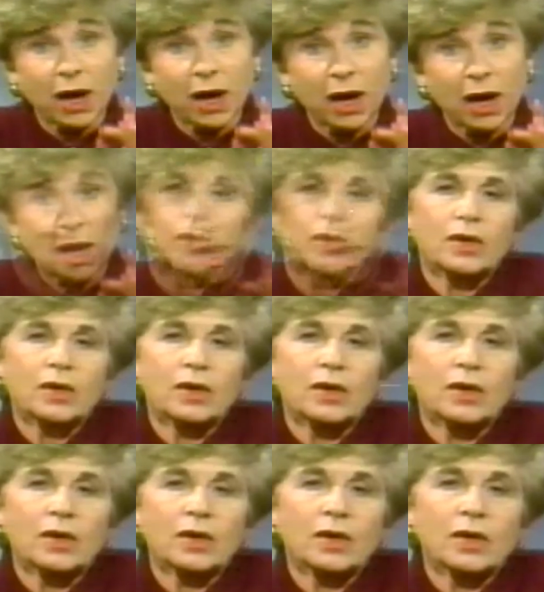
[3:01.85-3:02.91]
candor,
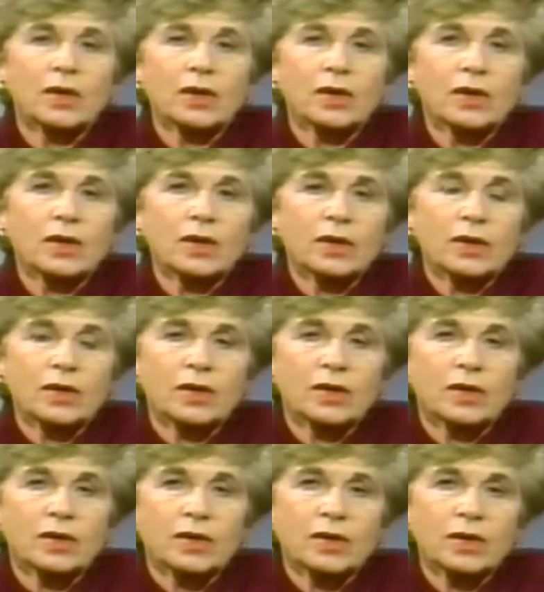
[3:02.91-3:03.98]
Westheimer
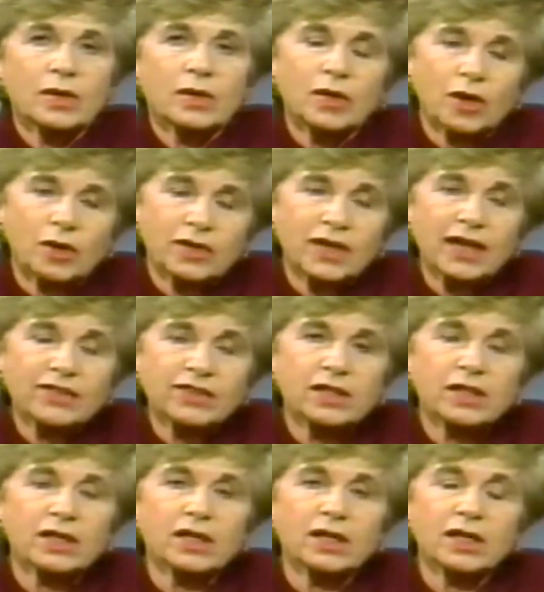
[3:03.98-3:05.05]
dispatched sex
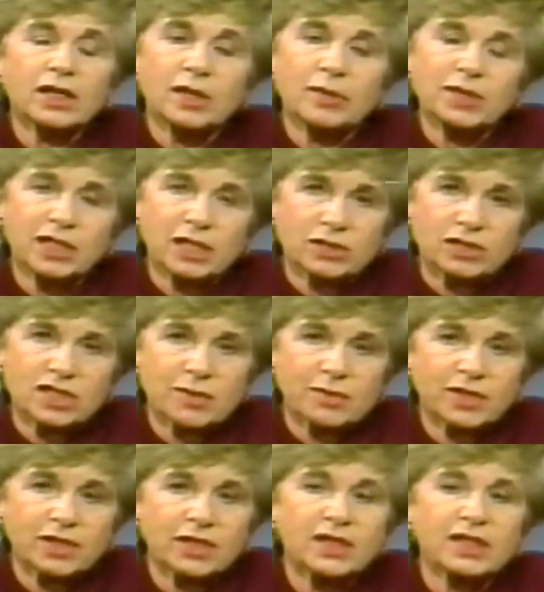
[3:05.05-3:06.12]
advice on her own radio and
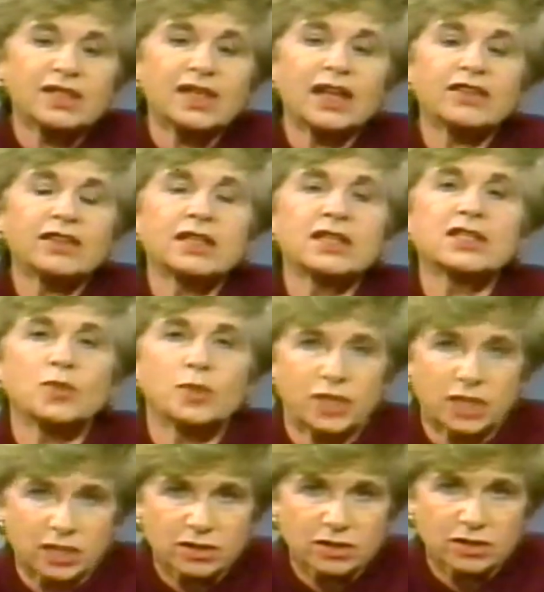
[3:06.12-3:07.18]
TV shows,
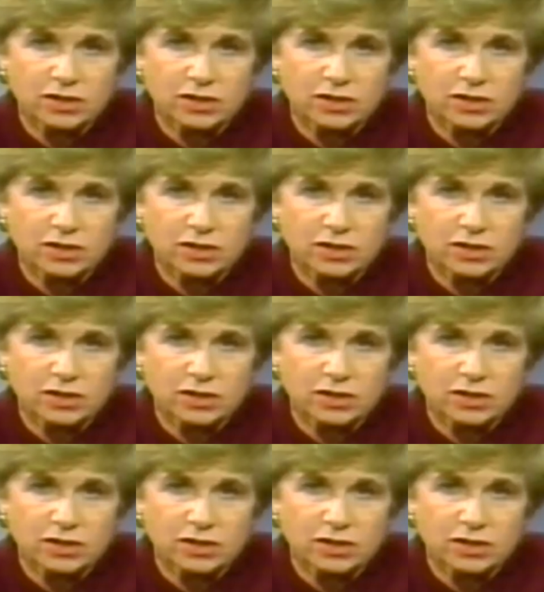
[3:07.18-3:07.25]
and by